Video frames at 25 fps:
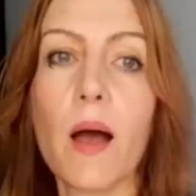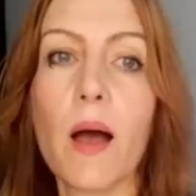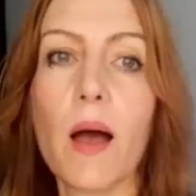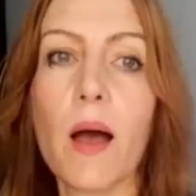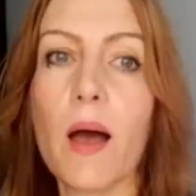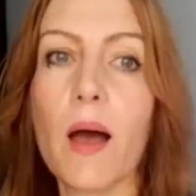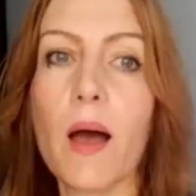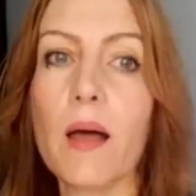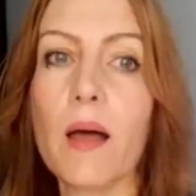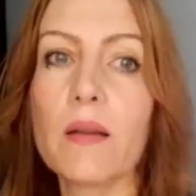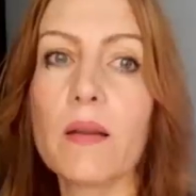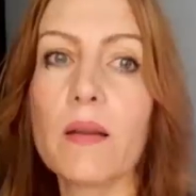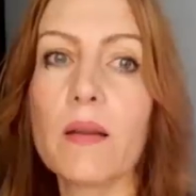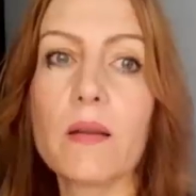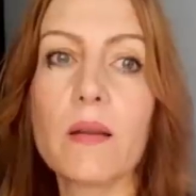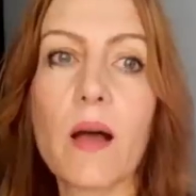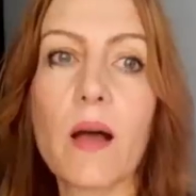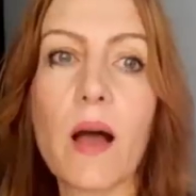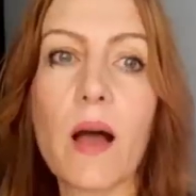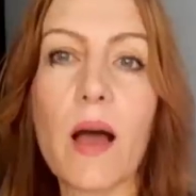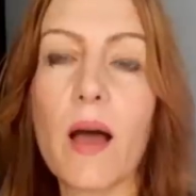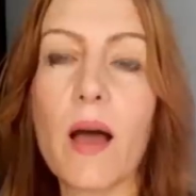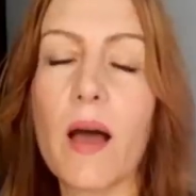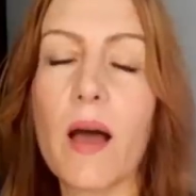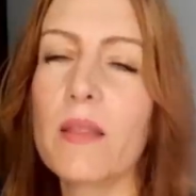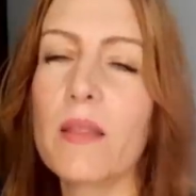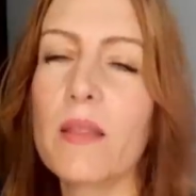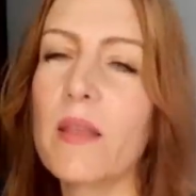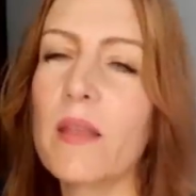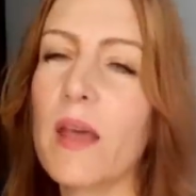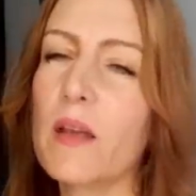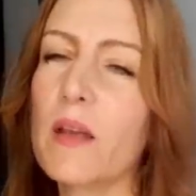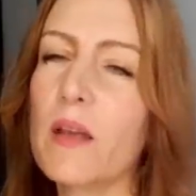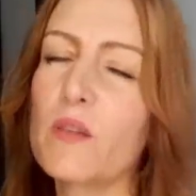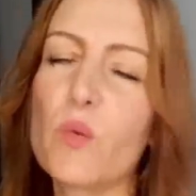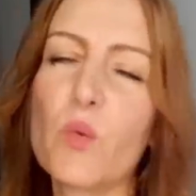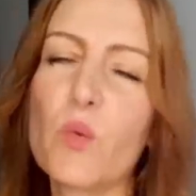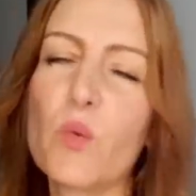And
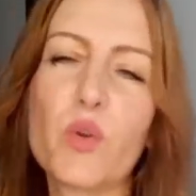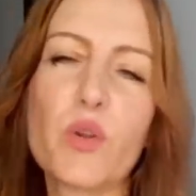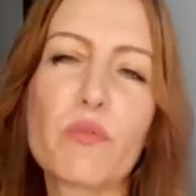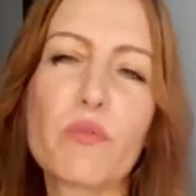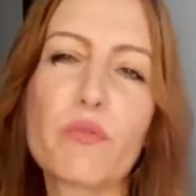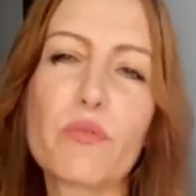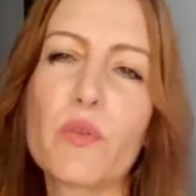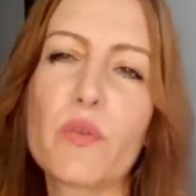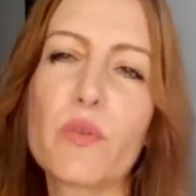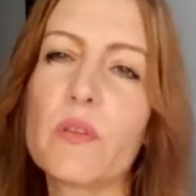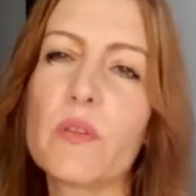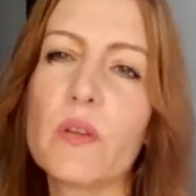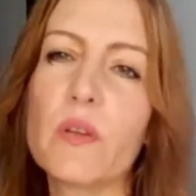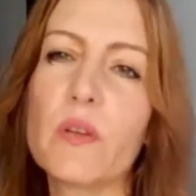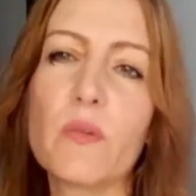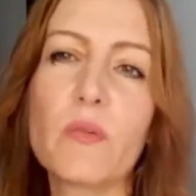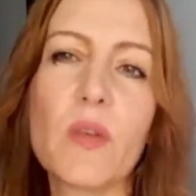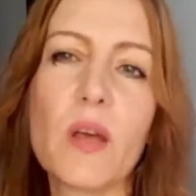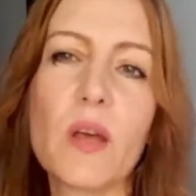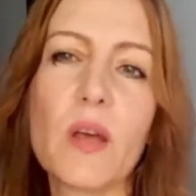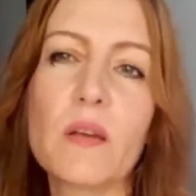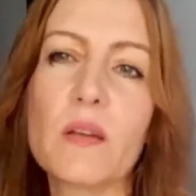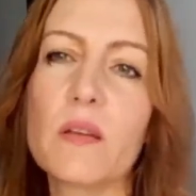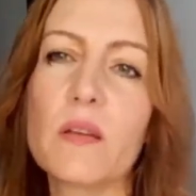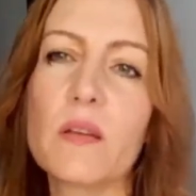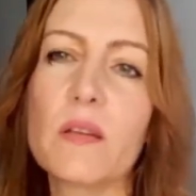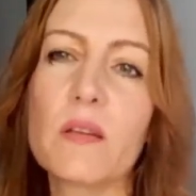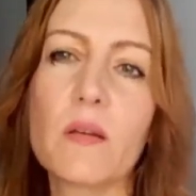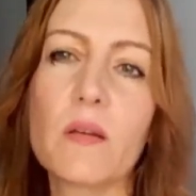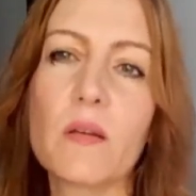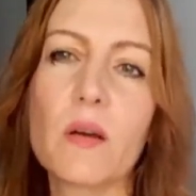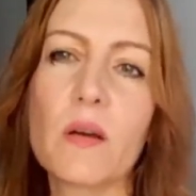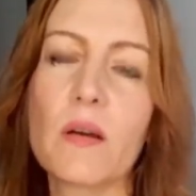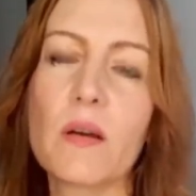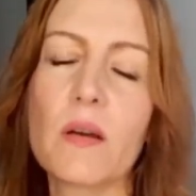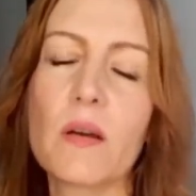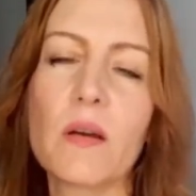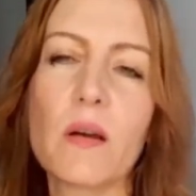there's no difference if that is
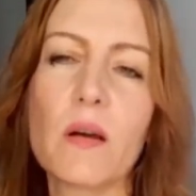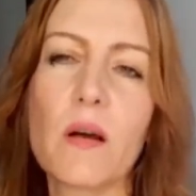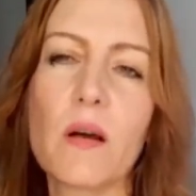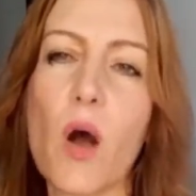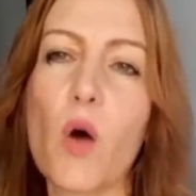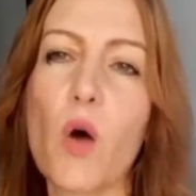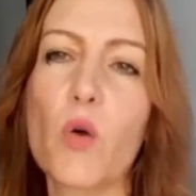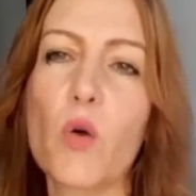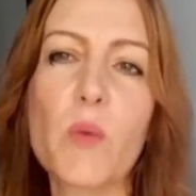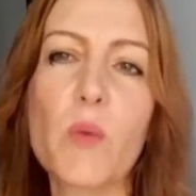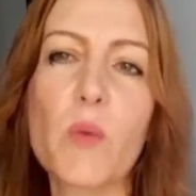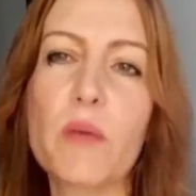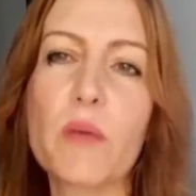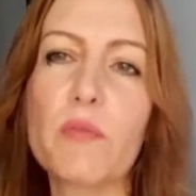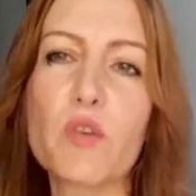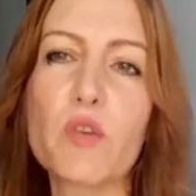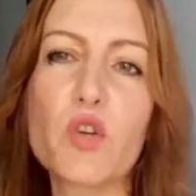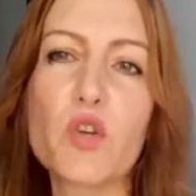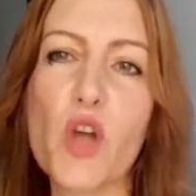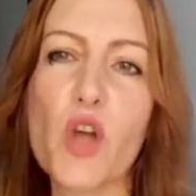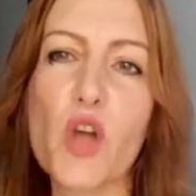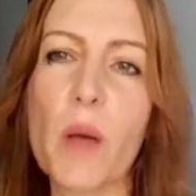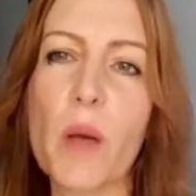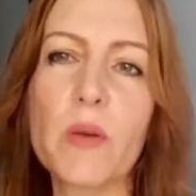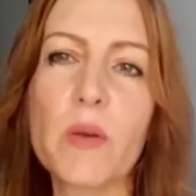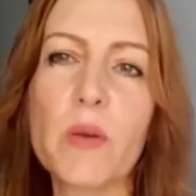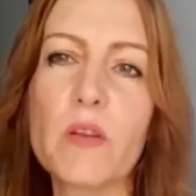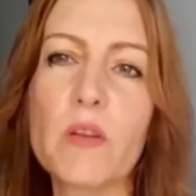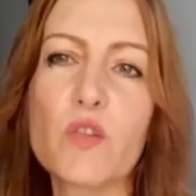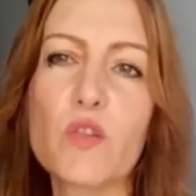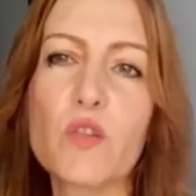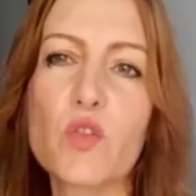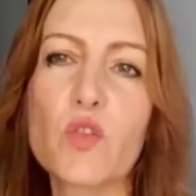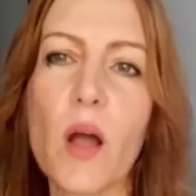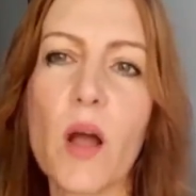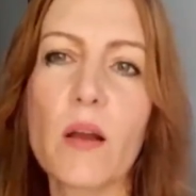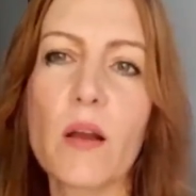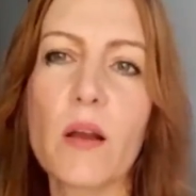a housewife in Germany
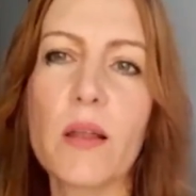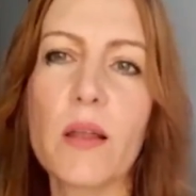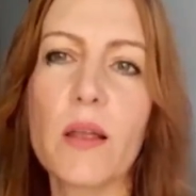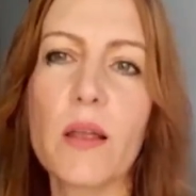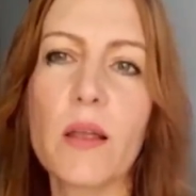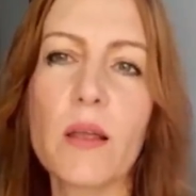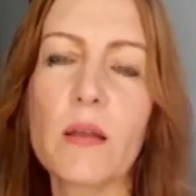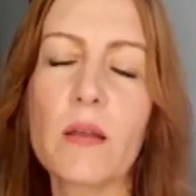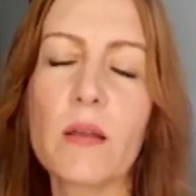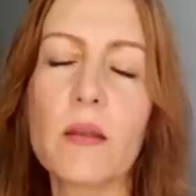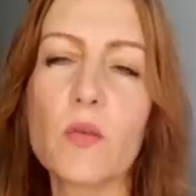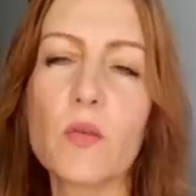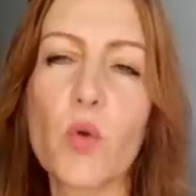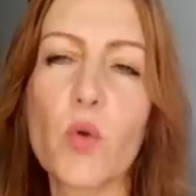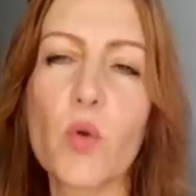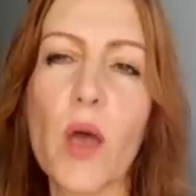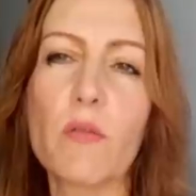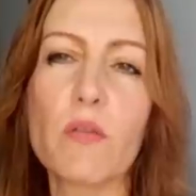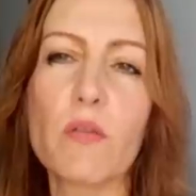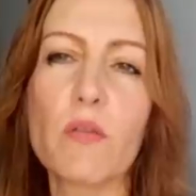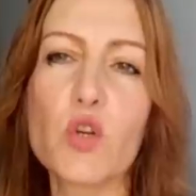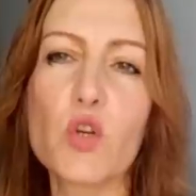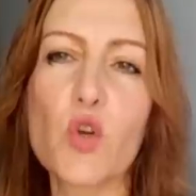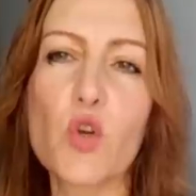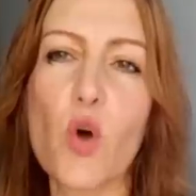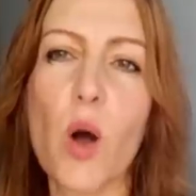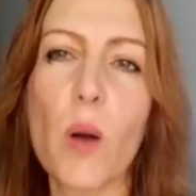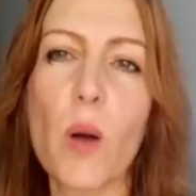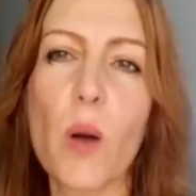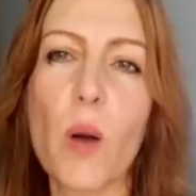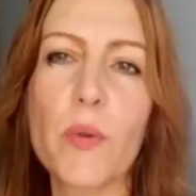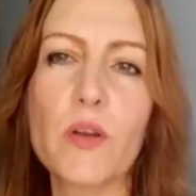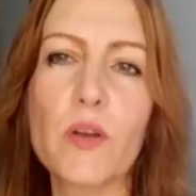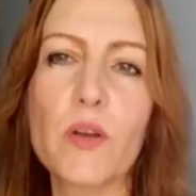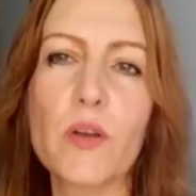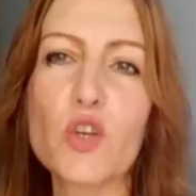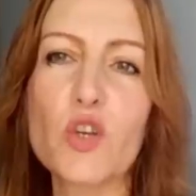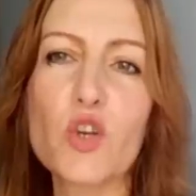struggling to have a job
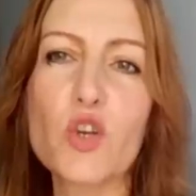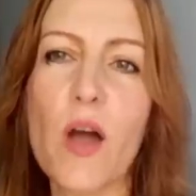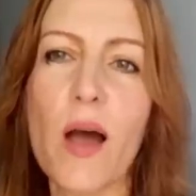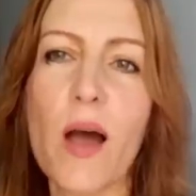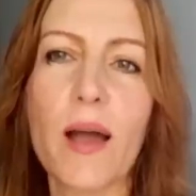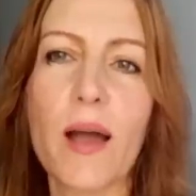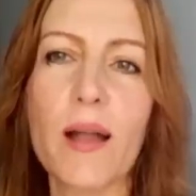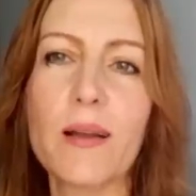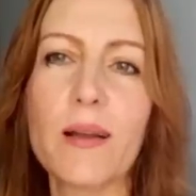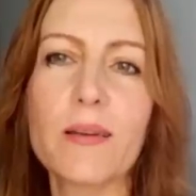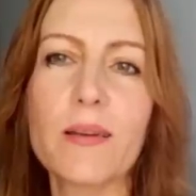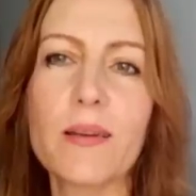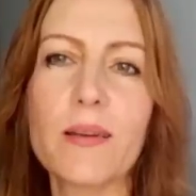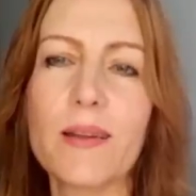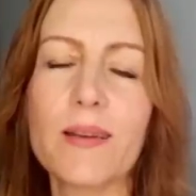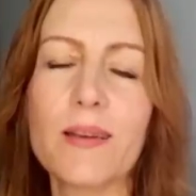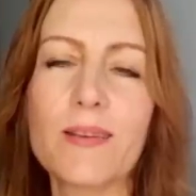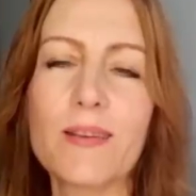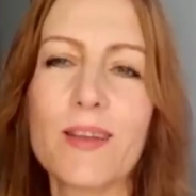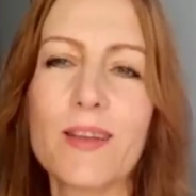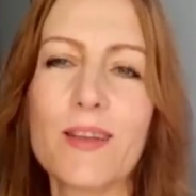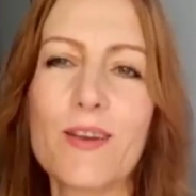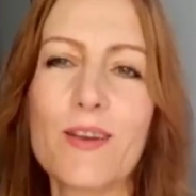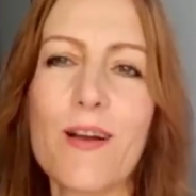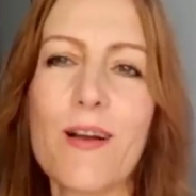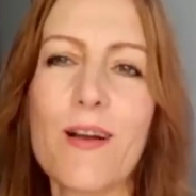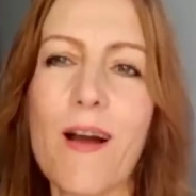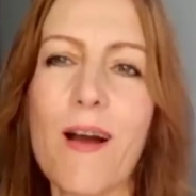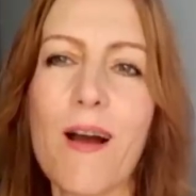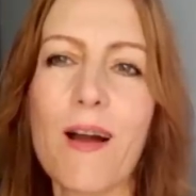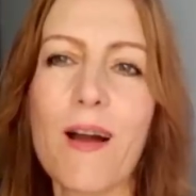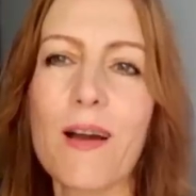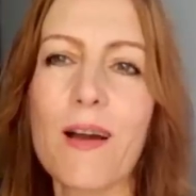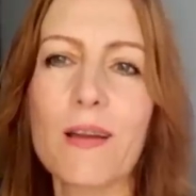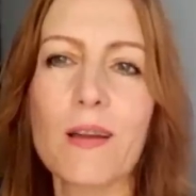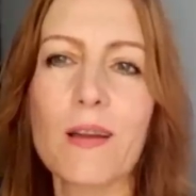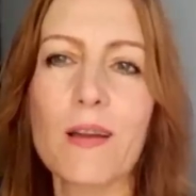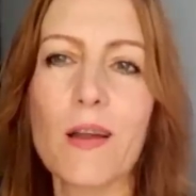and a child and
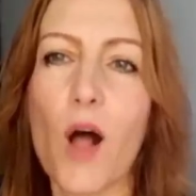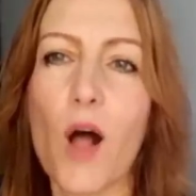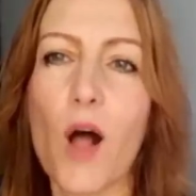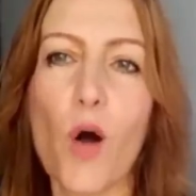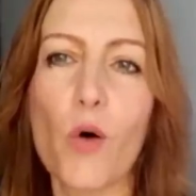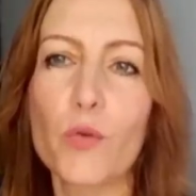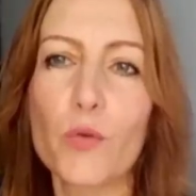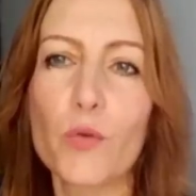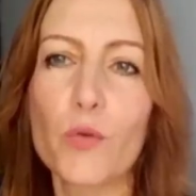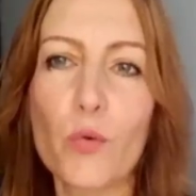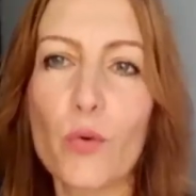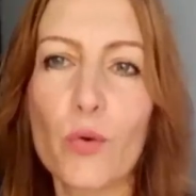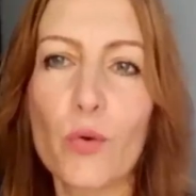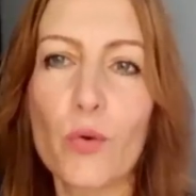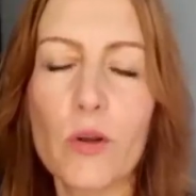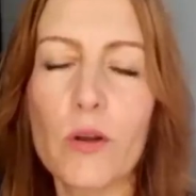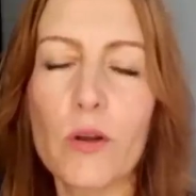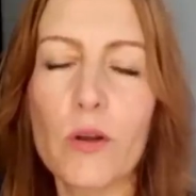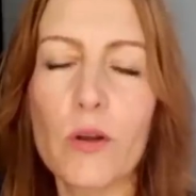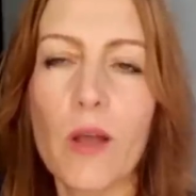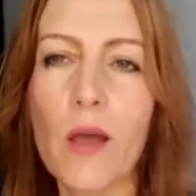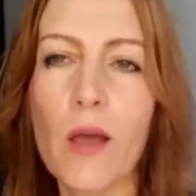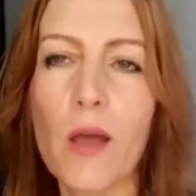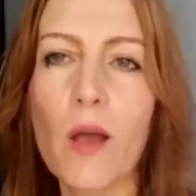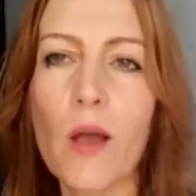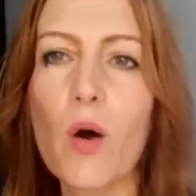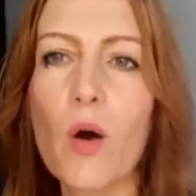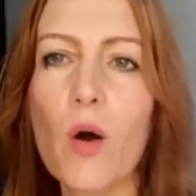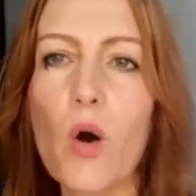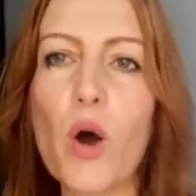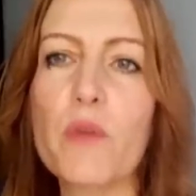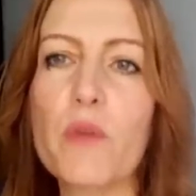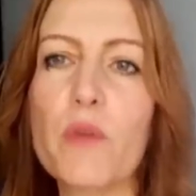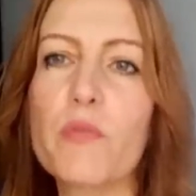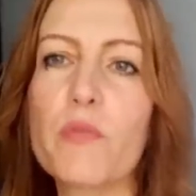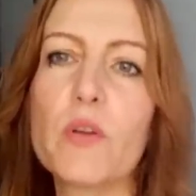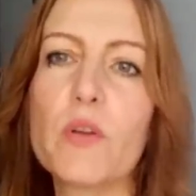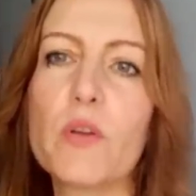kindergarten and household,
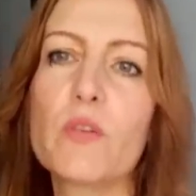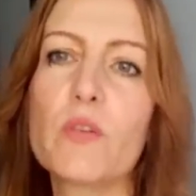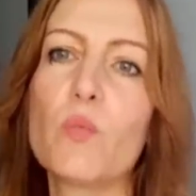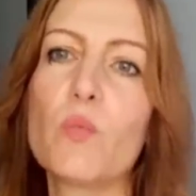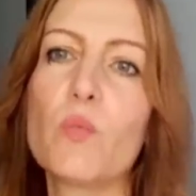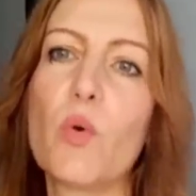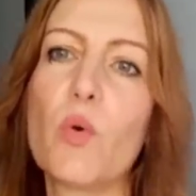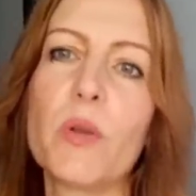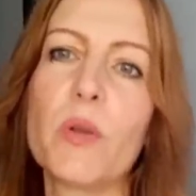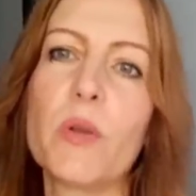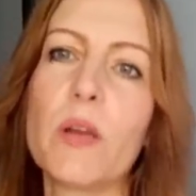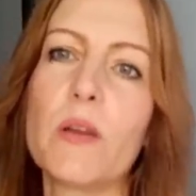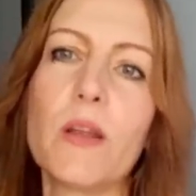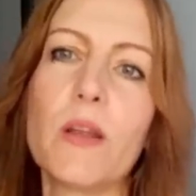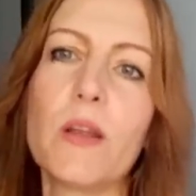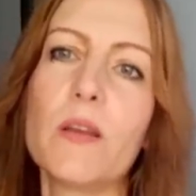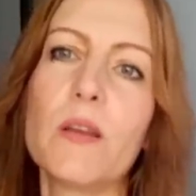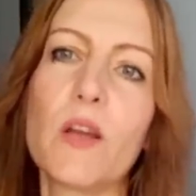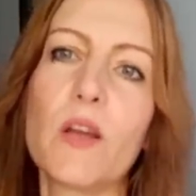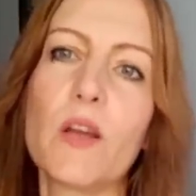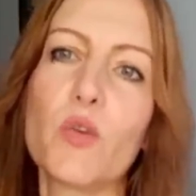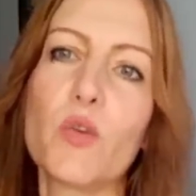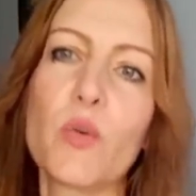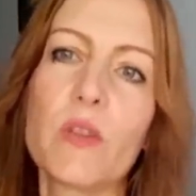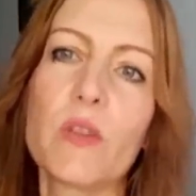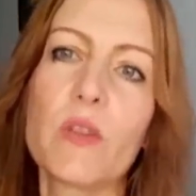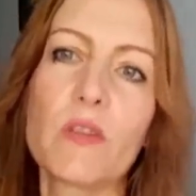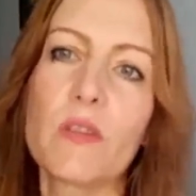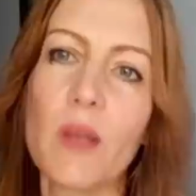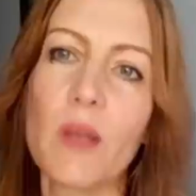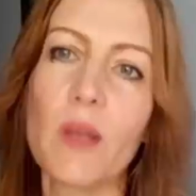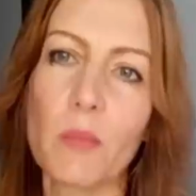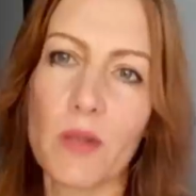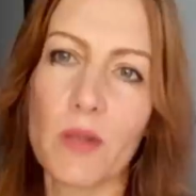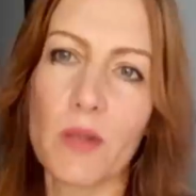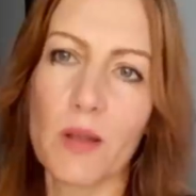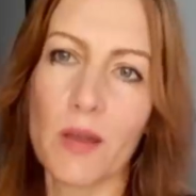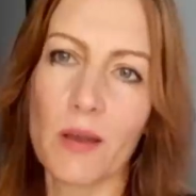or if it is a woman in India doing the
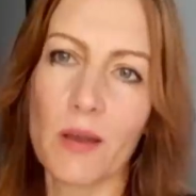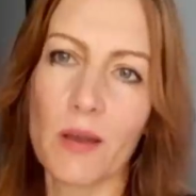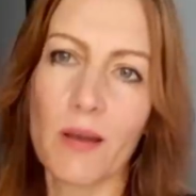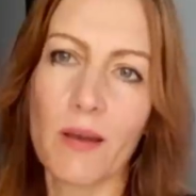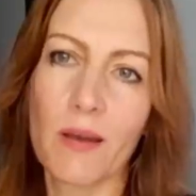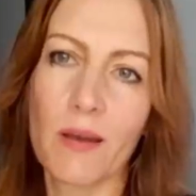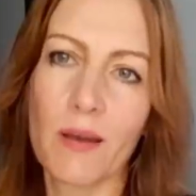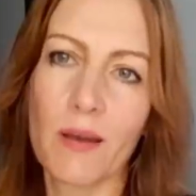same thing.